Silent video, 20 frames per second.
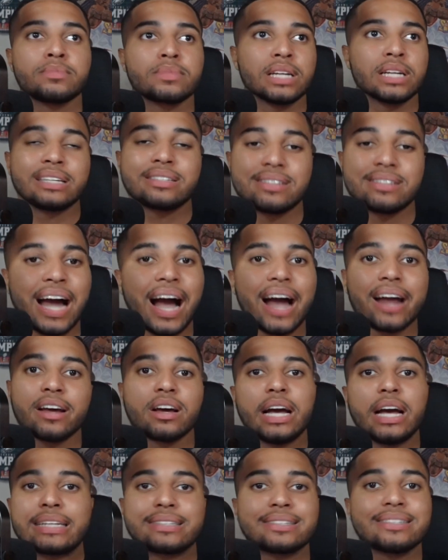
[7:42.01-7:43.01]
It's not
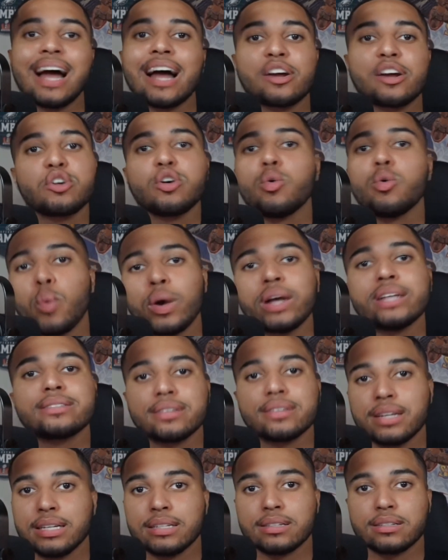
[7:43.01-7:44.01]
a
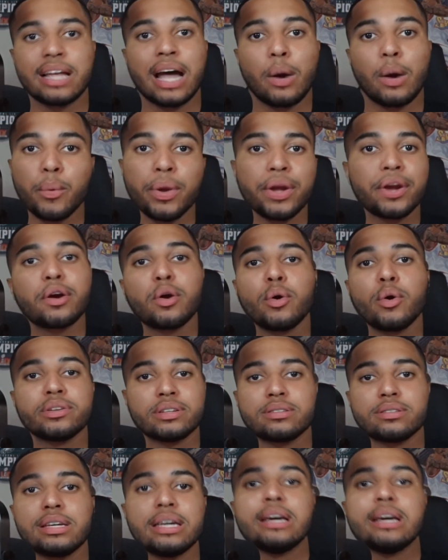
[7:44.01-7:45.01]
coincidence that we are going to
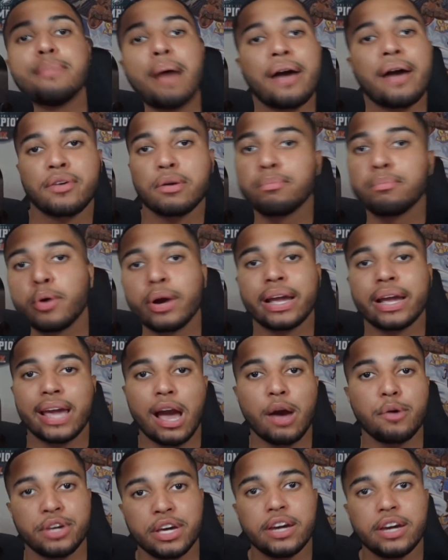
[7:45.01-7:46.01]
see him have a
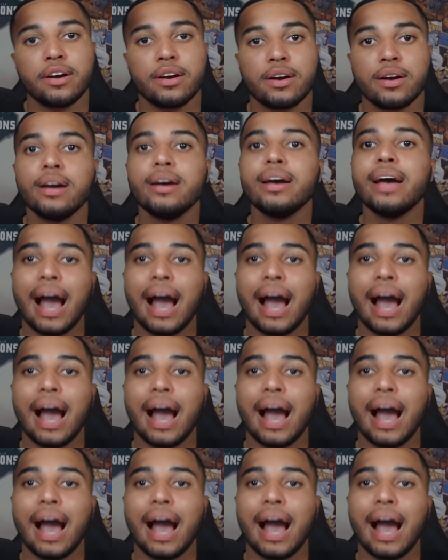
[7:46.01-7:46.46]
breakout year